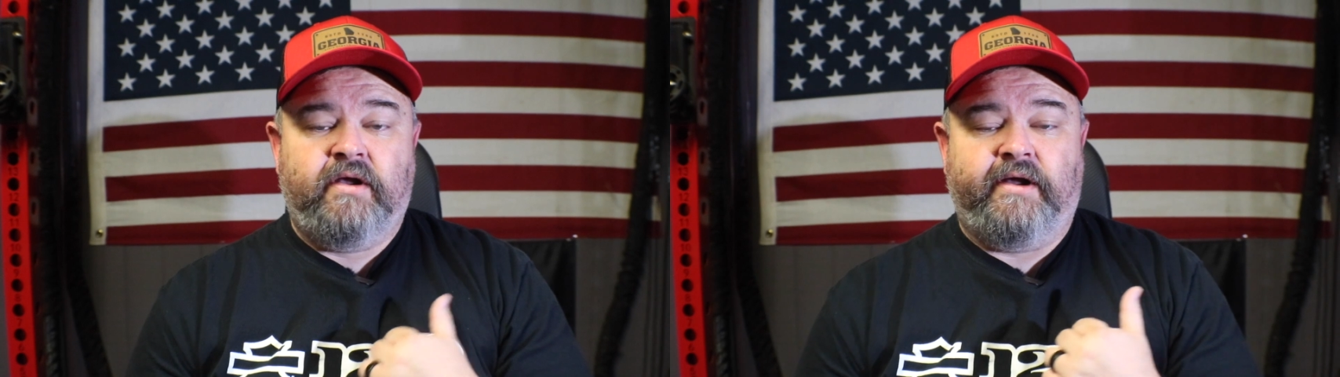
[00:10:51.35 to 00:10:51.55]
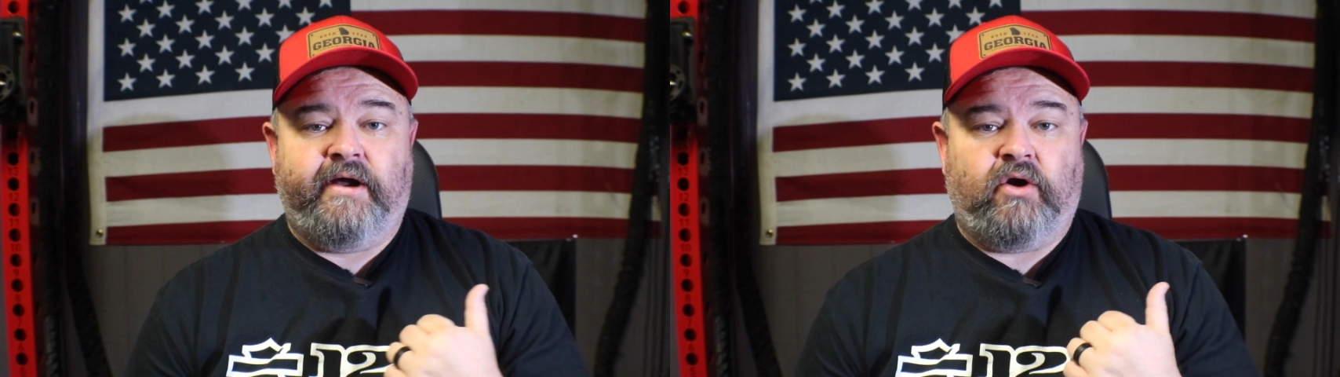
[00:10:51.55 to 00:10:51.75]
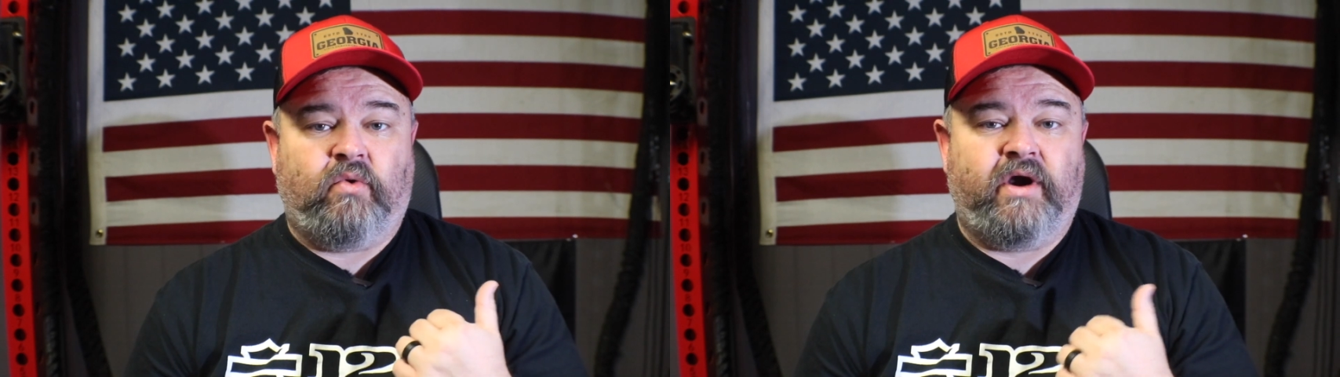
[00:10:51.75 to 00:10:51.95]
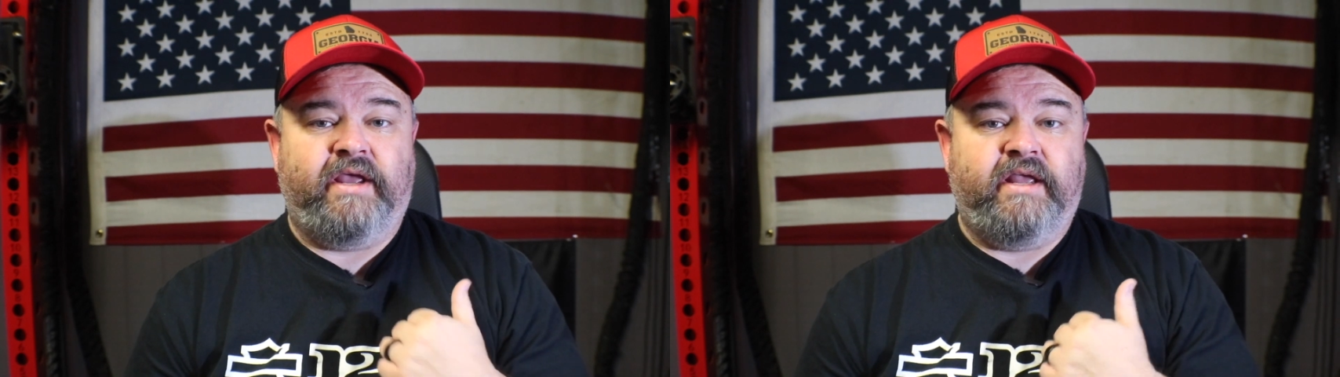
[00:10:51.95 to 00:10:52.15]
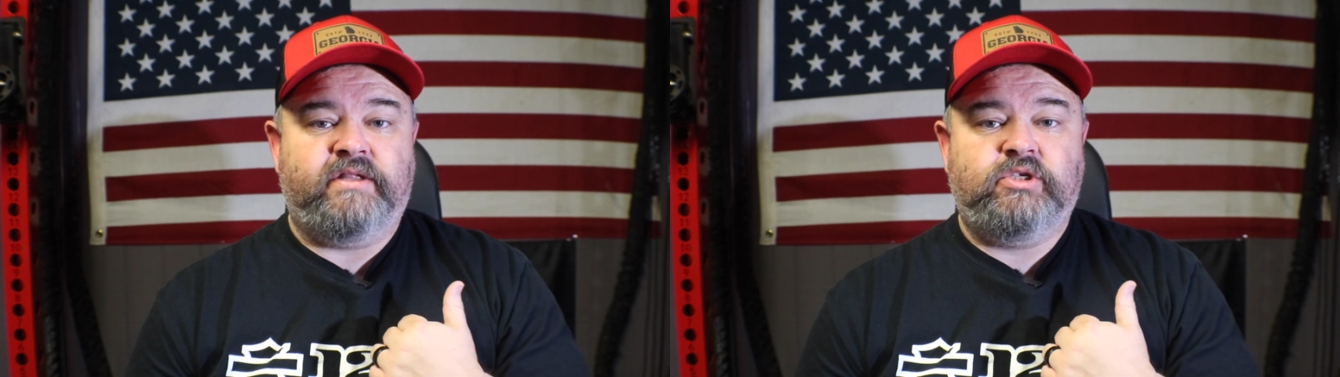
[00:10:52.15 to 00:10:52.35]
or when
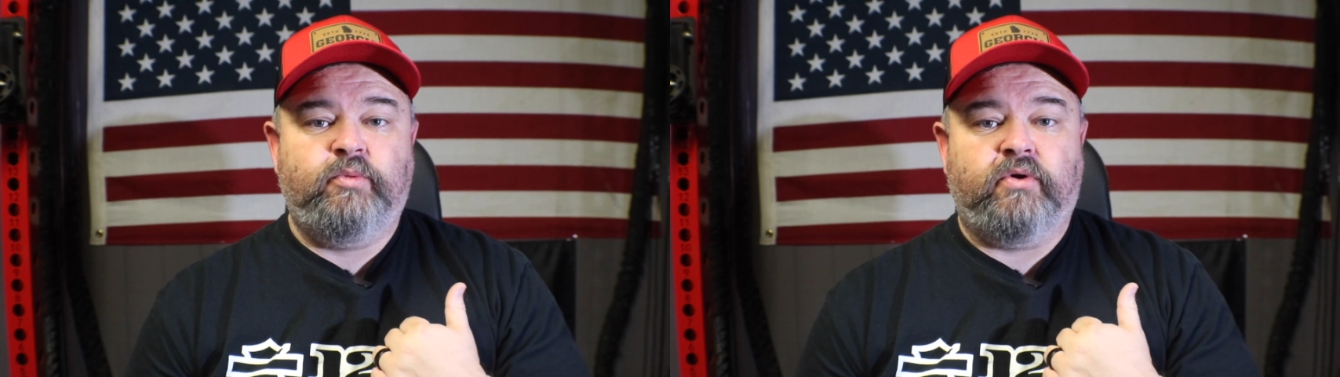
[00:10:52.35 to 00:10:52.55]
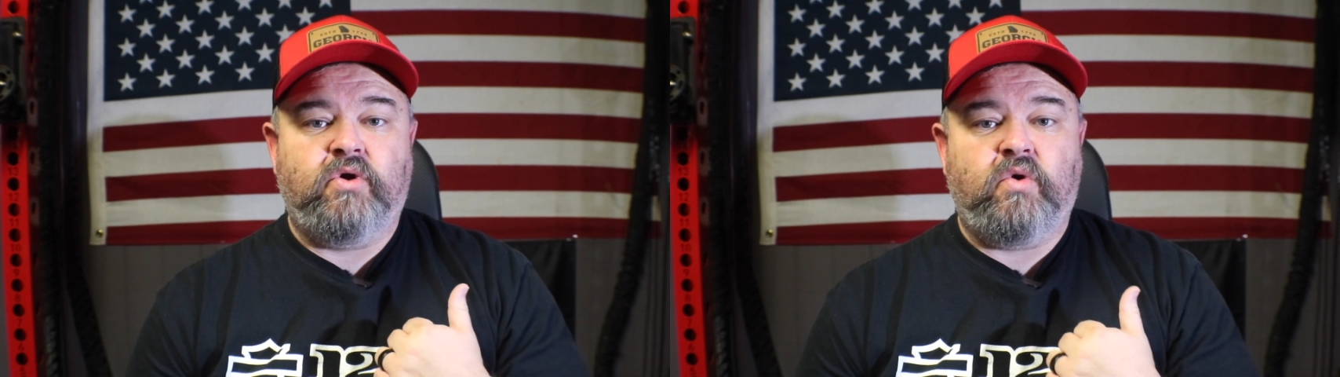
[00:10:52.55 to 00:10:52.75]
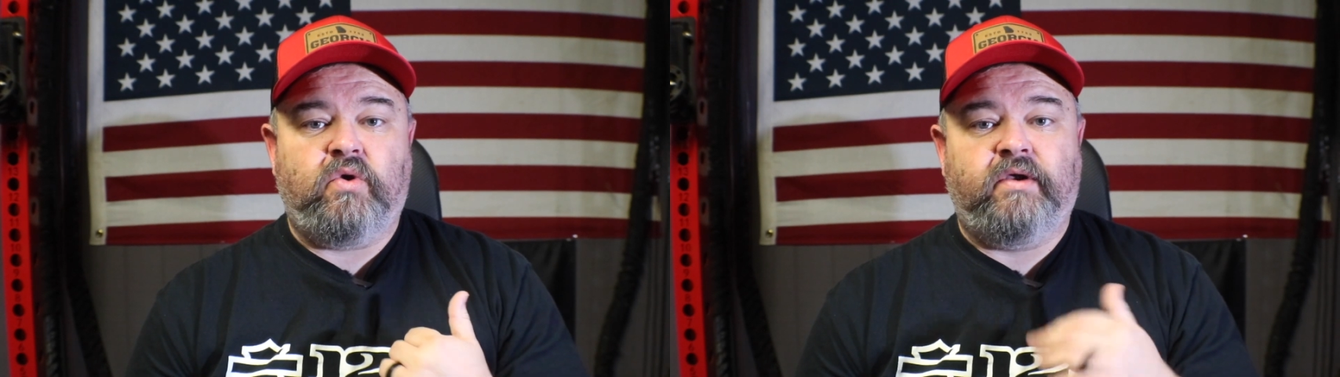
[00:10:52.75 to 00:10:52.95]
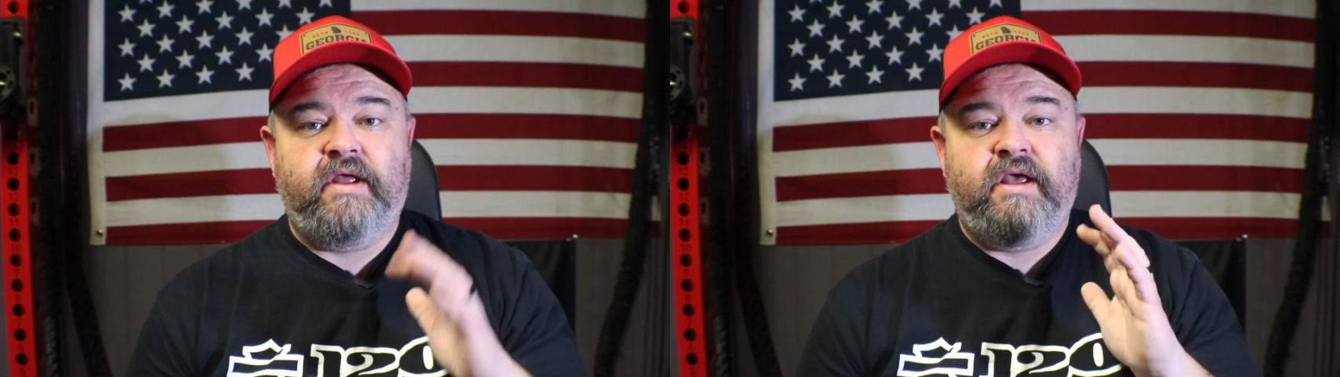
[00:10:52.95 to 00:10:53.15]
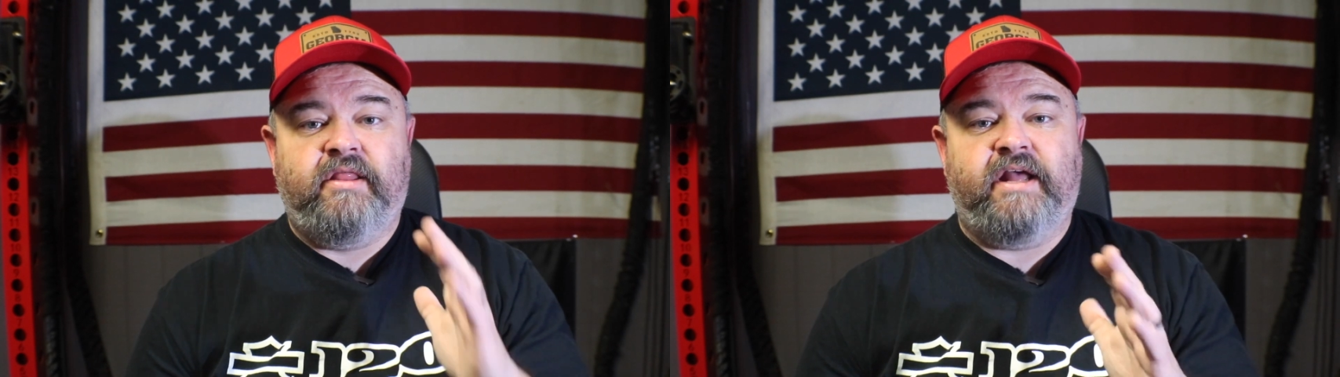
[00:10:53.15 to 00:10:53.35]
I get super cold.